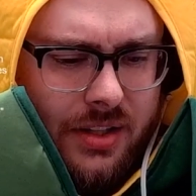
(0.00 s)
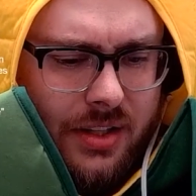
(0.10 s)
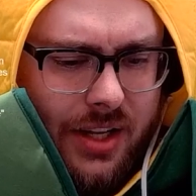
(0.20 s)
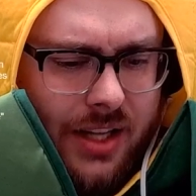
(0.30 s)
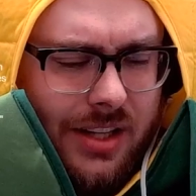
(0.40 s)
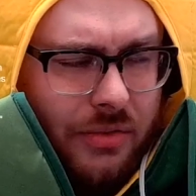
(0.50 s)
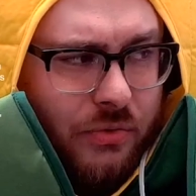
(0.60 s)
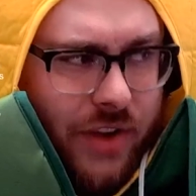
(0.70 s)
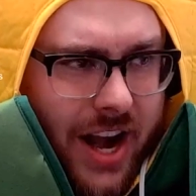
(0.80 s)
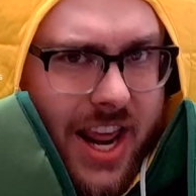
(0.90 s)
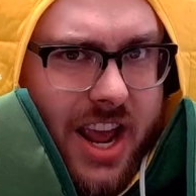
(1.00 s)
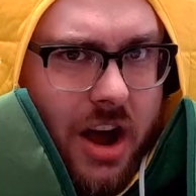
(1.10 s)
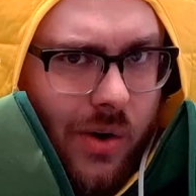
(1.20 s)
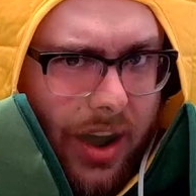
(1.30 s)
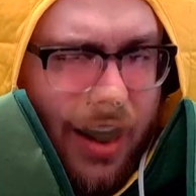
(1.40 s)
It's a
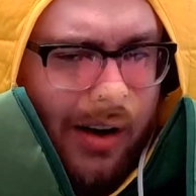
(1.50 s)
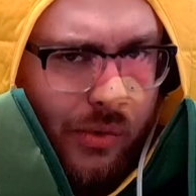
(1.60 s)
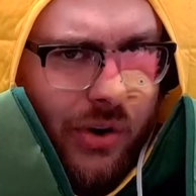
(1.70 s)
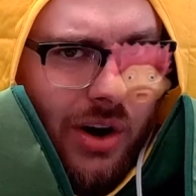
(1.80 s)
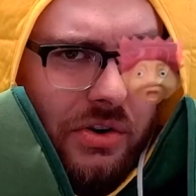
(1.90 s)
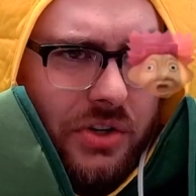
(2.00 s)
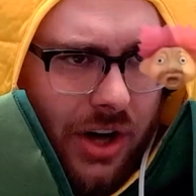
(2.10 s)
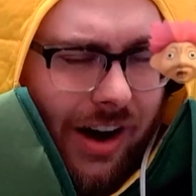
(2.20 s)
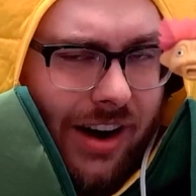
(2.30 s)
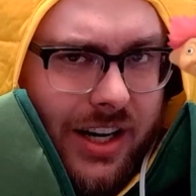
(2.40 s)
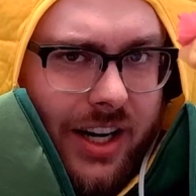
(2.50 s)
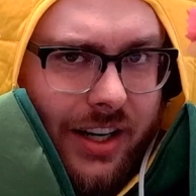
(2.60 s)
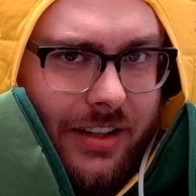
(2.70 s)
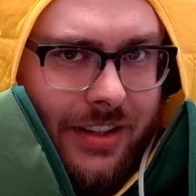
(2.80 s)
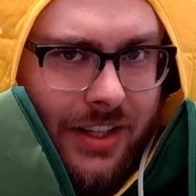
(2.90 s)
video of her
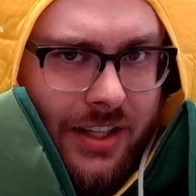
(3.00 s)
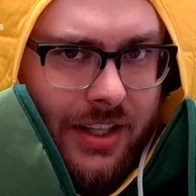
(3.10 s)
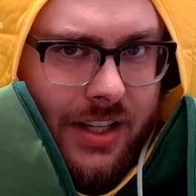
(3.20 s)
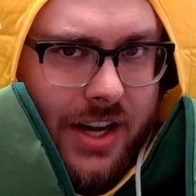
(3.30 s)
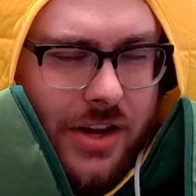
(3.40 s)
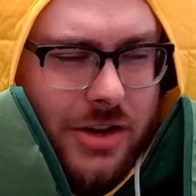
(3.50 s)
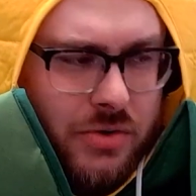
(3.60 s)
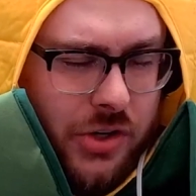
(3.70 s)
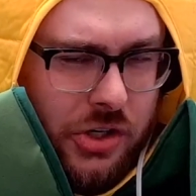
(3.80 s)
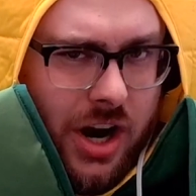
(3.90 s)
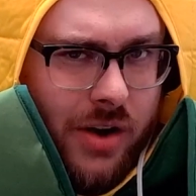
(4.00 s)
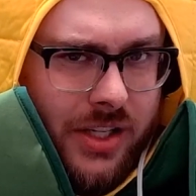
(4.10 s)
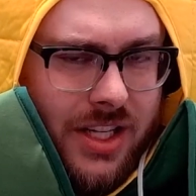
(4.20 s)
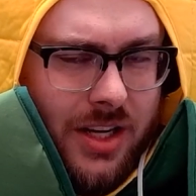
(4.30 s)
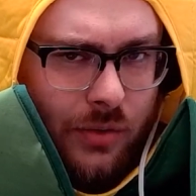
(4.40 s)
talking. You
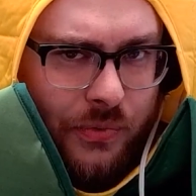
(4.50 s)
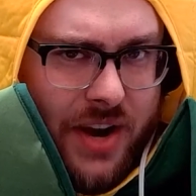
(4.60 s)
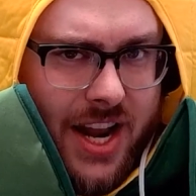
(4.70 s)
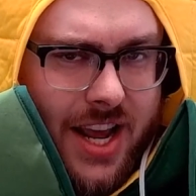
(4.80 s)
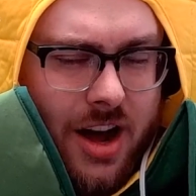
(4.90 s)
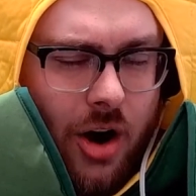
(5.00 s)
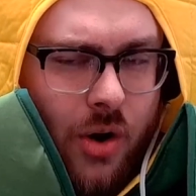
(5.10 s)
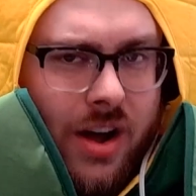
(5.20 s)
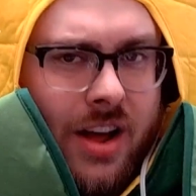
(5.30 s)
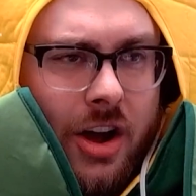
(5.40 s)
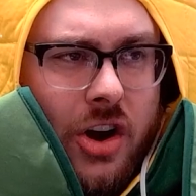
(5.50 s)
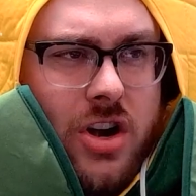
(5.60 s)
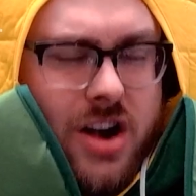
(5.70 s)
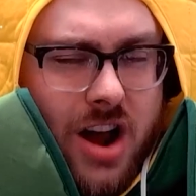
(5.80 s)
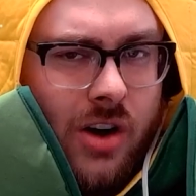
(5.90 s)
chose this video
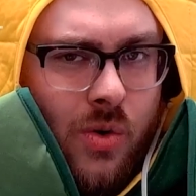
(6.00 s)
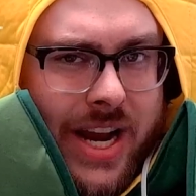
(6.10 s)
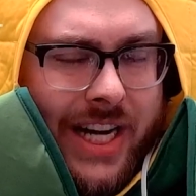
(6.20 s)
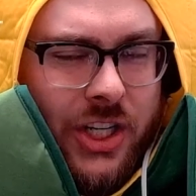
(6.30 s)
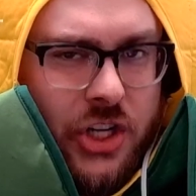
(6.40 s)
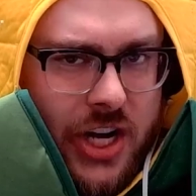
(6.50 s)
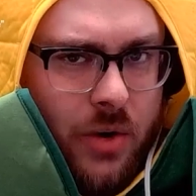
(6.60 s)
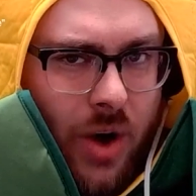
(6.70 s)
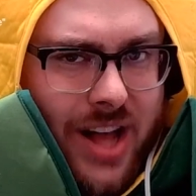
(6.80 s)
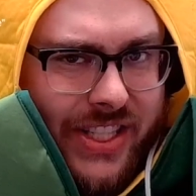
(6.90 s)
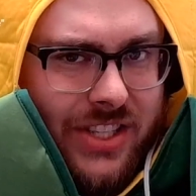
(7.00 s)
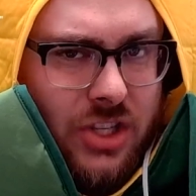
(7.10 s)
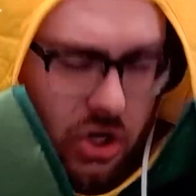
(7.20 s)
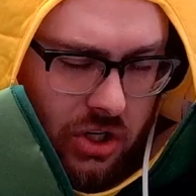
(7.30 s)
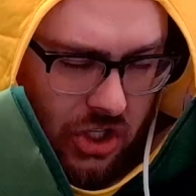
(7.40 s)
knowing she was
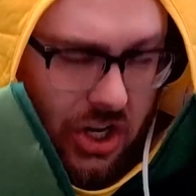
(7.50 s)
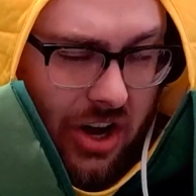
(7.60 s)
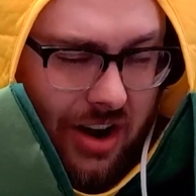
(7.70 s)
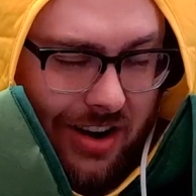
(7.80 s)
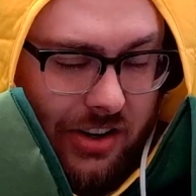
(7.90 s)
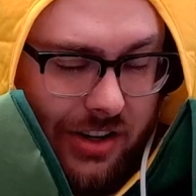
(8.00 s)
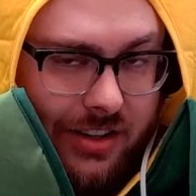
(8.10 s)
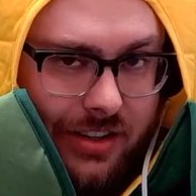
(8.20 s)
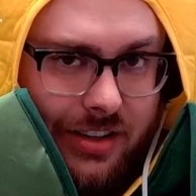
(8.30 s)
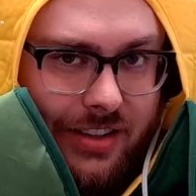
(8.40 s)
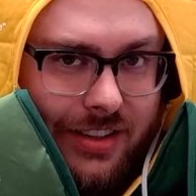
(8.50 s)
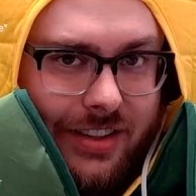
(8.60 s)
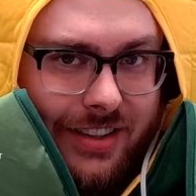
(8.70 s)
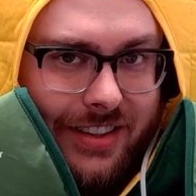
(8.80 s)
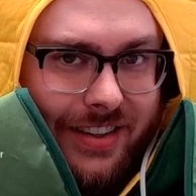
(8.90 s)
to talk.
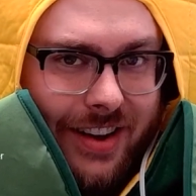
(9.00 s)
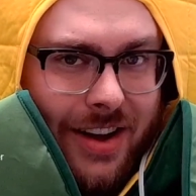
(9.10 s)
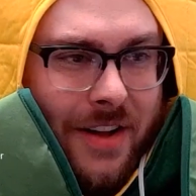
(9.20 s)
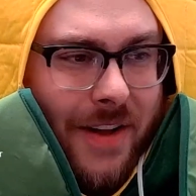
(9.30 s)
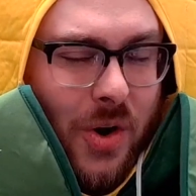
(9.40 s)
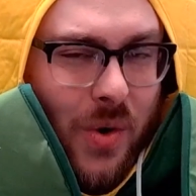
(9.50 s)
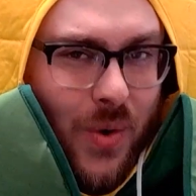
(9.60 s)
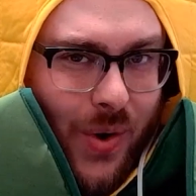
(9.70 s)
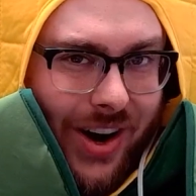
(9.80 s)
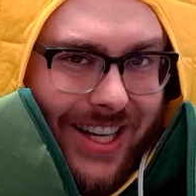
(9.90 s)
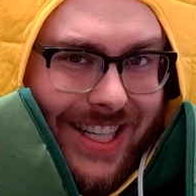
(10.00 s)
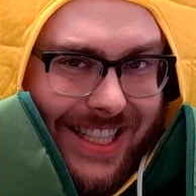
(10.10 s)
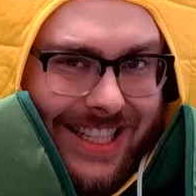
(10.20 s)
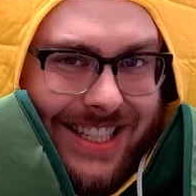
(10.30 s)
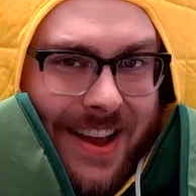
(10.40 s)

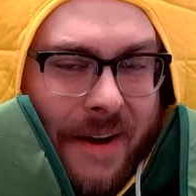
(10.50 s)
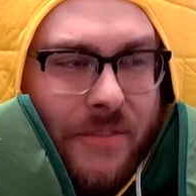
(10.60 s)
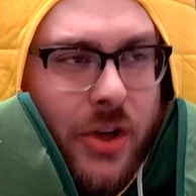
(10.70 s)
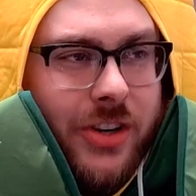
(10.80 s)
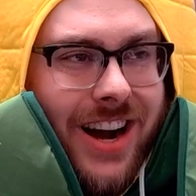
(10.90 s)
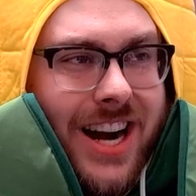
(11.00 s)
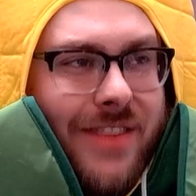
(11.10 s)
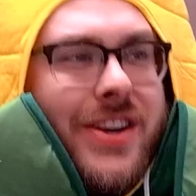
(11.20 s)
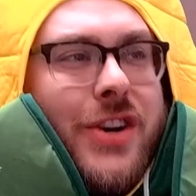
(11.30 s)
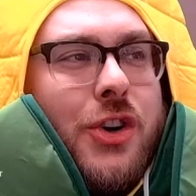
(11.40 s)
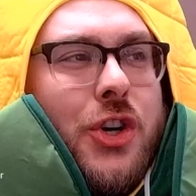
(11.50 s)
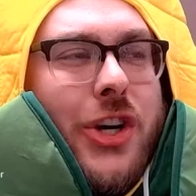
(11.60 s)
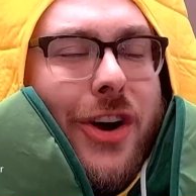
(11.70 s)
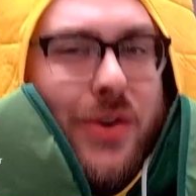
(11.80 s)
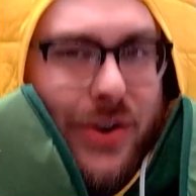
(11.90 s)
What? There's not even a
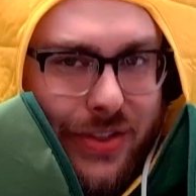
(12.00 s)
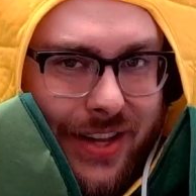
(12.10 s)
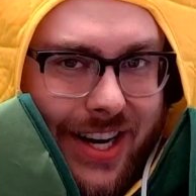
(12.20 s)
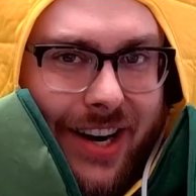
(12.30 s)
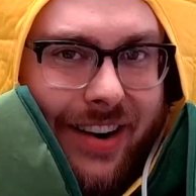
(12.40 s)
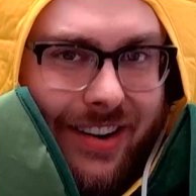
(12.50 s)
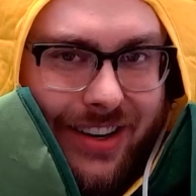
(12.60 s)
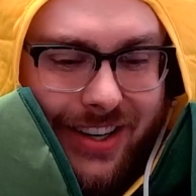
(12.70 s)
joke there.